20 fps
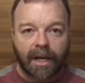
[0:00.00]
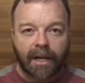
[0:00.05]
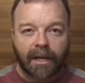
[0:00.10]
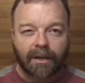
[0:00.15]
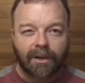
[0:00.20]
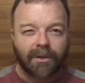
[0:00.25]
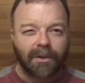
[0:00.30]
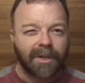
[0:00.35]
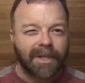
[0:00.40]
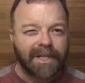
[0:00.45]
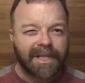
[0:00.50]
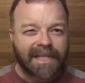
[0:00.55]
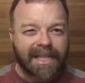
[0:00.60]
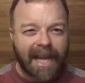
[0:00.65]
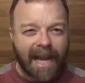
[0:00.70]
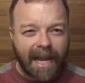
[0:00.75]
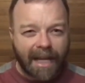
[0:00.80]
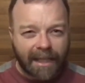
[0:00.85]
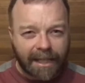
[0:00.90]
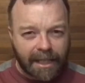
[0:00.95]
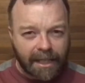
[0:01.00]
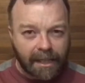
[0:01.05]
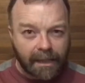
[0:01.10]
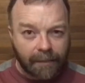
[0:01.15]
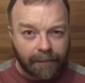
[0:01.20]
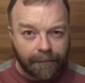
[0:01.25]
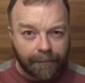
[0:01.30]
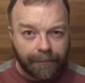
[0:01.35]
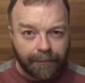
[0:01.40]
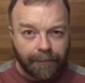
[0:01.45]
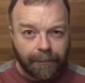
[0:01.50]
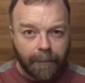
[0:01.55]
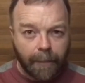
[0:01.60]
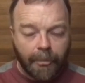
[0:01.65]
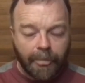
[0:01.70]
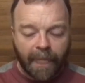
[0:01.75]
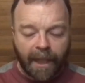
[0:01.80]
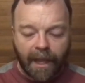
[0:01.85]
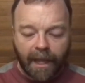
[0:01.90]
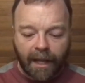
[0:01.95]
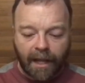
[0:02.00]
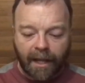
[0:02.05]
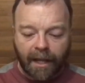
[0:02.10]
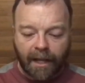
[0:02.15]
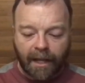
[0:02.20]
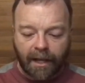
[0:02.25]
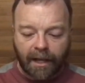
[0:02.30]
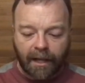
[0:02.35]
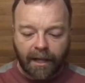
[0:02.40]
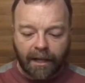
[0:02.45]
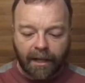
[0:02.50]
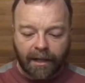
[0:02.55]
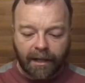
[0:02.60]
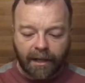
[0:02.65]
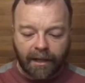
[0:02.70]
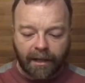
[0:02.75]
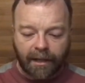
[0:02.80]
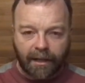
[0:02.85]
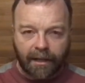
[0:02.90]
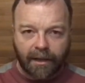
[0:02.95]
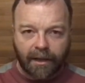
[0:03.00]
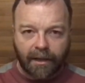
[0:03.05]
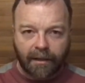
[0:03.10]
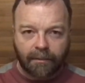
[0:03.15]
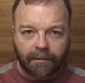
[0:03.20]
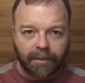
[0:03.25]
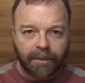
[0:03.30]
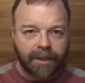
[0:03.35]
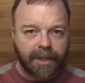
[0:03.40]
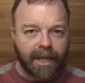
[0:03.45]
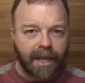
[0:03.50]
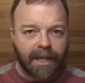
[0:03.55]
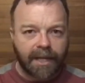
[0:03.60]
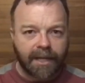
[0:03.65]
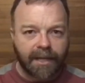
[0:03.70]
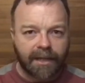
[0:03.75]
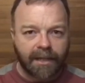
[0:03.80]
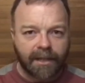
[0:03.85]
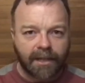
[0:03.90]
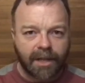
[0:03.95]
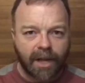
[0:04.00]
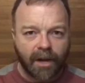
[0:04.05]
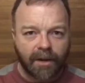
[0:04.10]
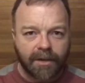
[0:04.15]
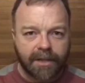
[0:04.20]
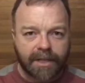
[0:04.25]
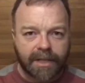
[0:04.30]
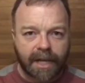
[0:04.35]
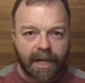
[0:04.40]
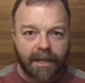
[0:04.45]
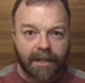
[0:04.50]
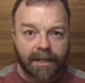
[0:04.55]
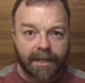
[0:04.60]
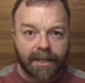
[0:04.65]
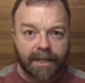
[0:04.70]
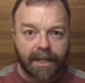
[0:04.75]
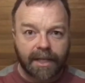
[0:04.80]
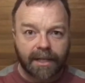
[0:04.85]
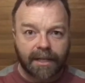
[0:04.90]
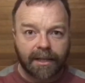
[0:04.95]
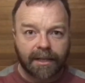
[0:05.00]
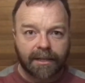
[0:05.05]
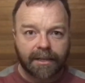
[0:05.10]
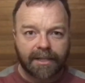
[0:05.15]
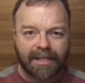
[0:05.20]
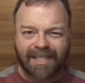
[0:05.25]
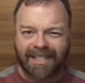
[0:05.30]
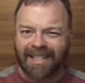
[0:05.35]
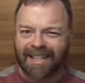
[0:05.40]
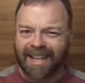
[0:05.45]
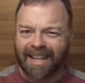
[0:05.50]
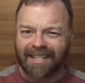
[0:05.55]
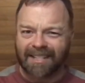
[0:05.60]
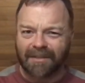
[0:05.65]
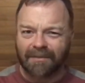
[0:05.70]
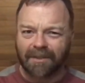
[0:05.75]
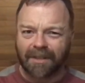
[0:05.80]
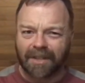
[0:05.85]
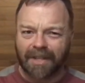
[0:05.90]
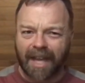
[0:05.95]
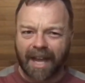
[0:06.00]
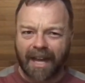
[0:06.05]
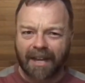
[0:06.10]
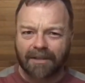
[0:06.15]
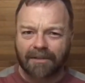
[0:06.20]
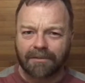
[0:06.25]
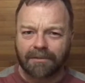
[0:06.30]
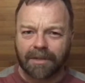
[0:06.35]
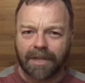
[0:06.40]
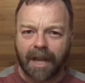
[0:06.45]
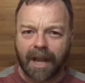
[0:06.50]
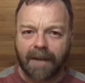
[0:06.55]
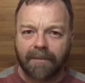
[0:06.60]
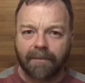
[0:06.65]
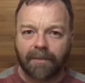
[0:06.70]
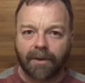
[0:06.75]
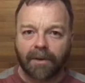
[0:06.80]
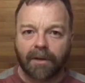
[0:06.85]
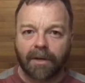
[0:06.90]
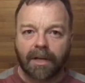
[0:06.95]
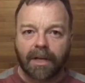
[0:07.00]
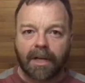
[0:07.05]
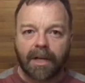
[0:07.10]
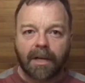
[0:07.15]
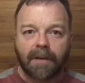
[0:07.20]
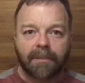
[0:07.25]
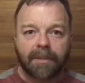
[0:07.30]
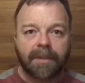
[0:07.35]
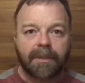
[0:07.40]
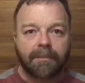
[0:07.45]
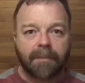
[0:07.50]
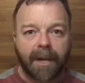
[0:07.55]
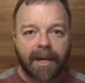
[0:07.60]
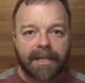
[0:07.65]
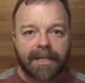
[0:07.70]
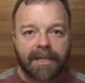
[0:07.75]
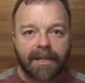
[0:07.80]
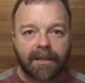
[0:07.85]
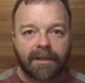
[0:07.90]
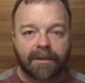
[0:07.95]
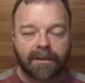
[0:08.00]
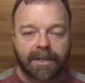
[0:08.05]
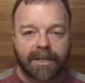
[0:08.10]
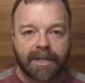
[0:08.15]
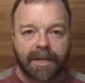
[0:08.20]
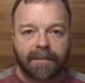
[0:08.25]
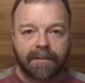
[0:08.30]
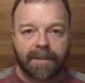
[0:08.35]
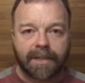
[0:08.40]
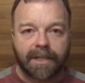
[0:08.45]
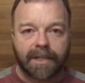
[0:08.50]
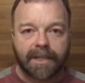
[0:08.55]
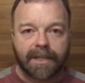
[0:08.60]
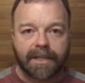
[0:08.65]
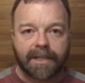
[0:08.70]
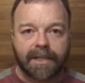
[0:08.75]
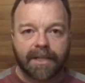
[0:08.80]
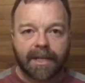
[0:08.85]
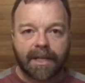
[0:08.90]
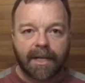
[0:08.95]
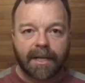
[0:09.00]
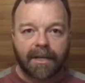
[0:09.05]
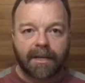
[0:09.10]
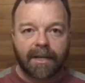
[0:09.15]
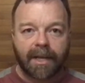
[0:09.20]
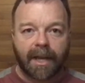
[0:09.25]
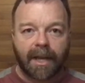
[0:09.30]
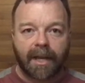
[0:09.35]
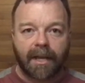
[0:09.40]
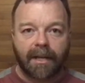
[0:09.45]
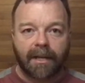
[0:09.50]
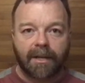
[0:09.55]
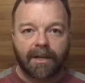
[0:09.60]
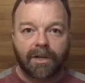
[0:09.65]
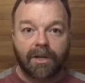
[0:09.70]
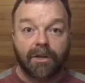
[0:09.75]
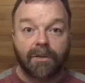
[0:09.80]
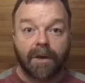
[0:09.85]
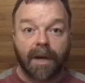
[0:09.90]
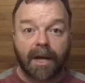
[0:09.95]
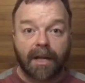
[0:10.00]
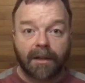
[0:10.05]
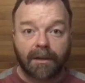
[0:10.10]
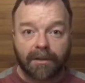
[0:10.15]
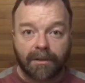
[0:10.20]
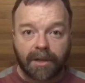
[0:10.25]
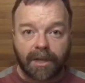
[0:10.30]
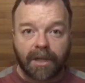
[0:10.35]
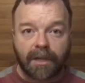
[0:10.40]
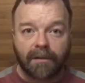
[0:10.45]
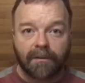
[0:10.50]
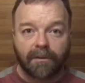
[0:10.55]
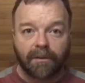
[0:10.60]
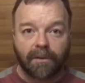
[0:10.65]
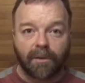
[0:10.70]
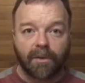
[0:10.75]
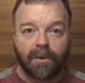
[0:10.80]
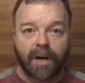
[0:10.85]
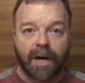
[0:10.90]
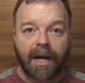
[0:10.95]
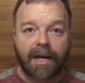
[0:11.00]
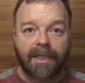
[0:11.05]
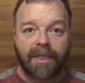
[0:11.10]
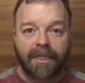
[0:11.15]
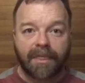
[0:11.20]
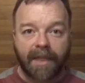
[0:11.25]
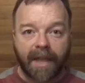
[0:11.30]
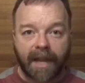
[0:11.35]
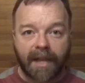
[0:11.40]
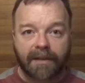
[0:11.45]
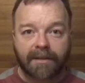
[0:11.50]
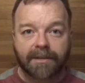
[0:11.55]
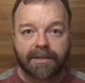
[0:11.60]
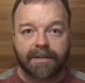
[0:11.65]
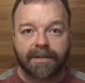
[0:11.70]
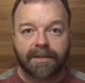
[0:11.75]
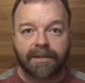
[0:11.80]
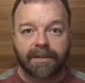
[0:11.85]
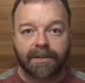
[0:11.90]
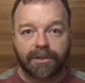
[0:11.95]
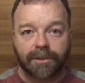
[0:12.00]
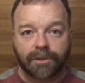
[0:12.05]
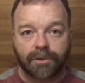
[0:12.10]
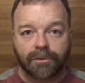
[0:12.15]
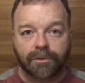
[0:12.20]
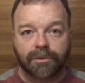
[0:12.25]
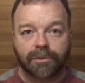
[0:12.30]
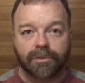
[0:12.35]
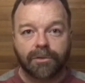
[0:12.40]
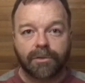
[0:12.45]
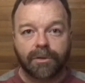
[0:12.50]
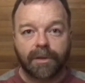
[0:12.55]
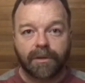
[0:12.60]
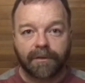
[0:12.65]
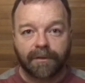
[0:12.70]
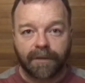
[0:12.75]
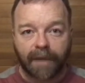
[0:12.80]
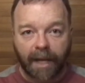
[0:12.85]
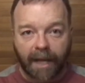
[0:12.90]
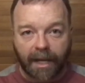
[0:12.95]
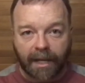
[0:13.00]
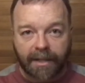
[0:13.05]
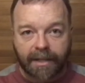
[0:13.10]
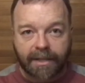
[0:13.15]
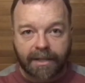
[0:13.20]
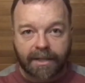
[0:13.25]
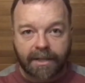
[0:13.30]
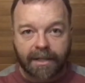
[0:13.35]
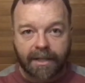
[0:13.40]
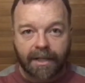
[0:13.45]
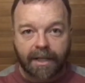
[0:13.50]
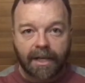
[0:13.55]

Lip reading: called the Technicum. I'll put that in the notes underneath just in case I've got the actual name wrong. But the basic concept is that you are looking for 1,000 true fans.